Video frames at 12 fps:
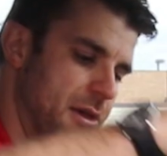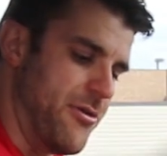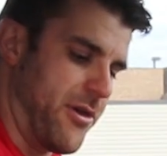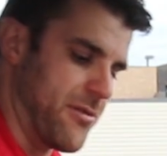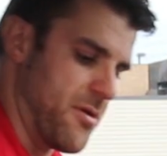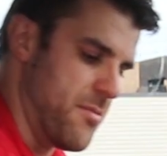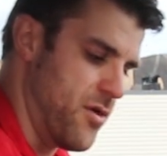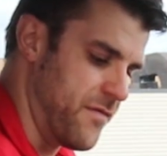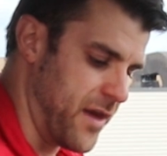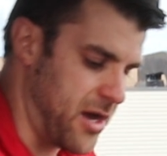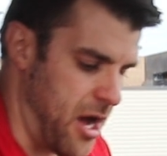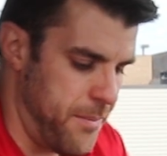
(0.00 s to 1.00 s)
You can
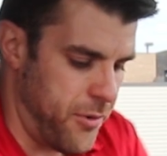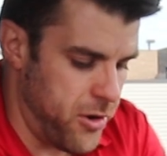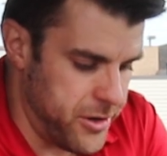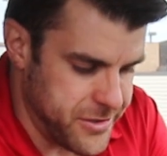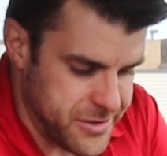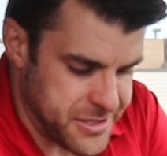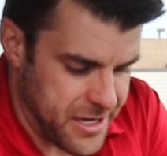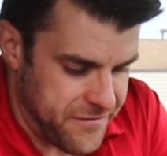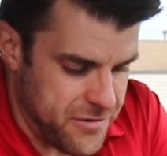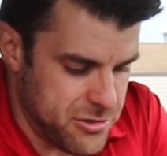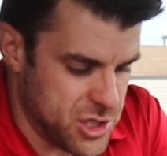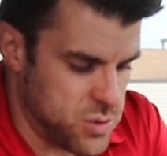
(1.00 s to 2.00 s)
remove the cup holders
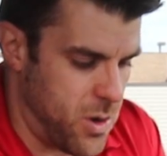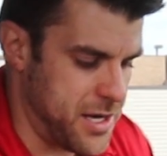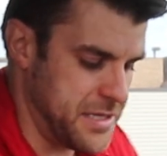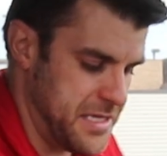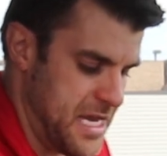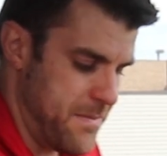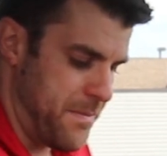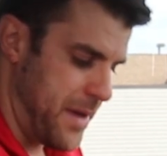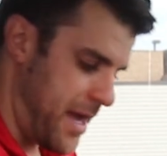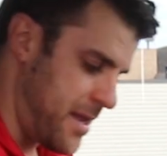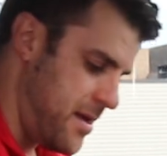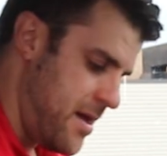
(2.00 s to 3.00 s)
if you just want a deep
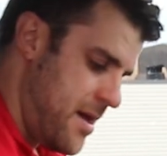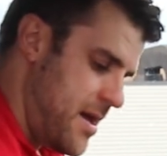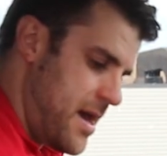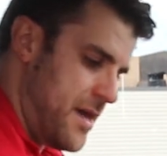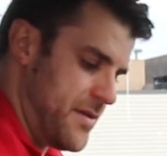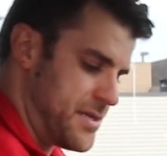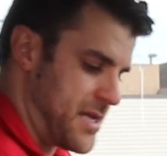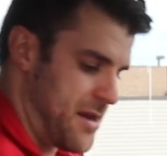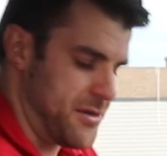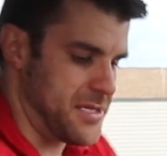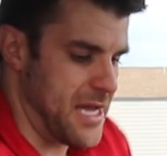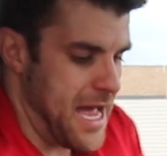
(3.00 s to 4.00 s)
bin in the
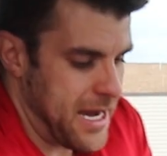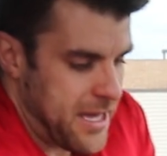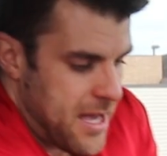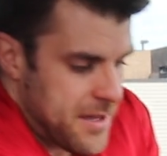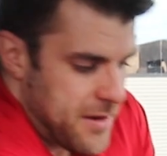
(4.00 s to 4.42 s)
center stack.